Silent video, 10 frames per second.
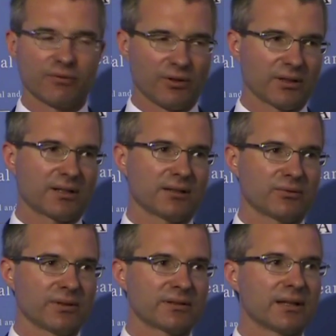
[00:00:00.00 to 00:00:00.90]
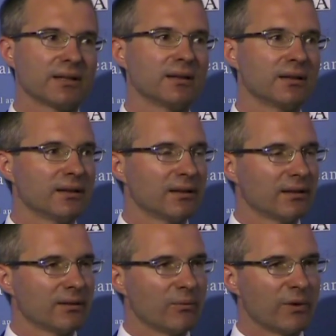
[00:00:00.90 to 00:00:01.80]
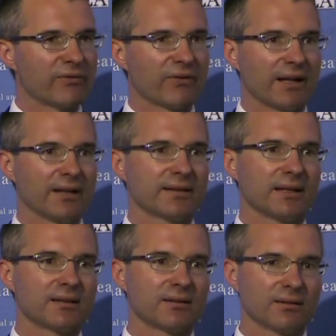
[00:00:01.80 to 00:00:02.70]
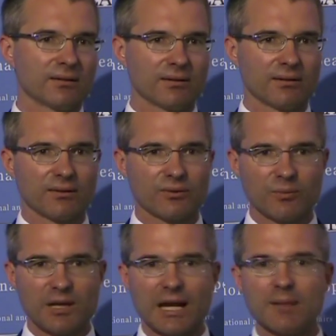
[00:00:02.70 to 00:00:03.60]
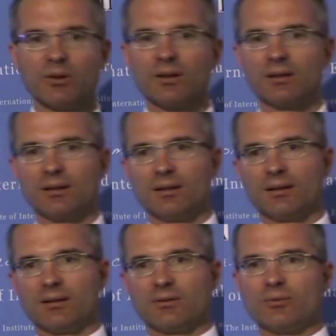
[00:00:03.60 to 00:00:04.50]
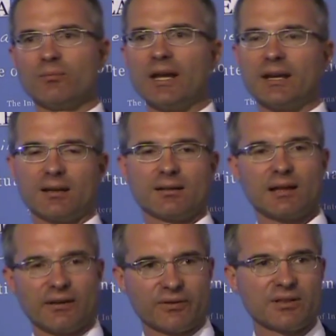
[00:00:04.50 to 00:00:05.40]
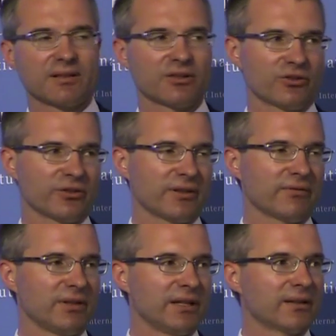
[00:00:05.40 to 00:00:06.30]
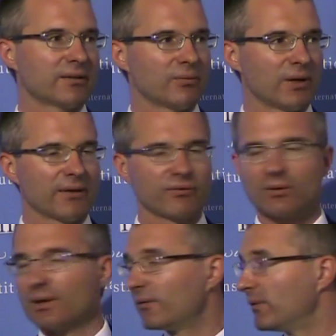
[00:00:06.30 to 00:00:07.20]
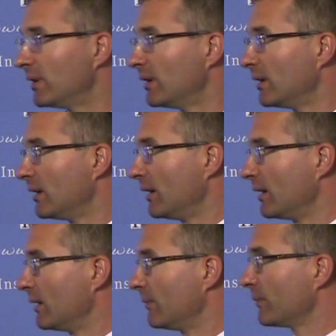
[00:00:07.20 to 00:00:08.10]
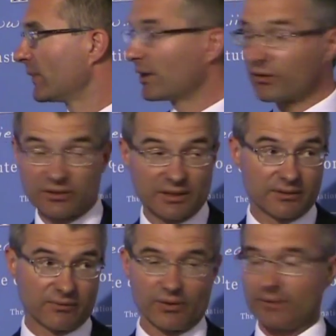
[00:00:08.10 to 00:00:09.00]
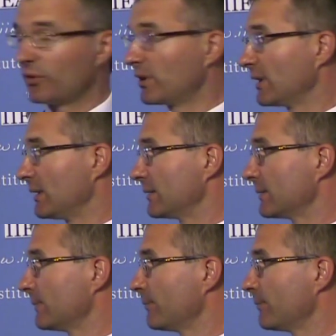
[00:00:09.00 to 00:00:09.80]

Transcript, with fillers: for all countries. And we felt that to be able to make tough decisions if needed, we have to have uh, a consistent framework at least.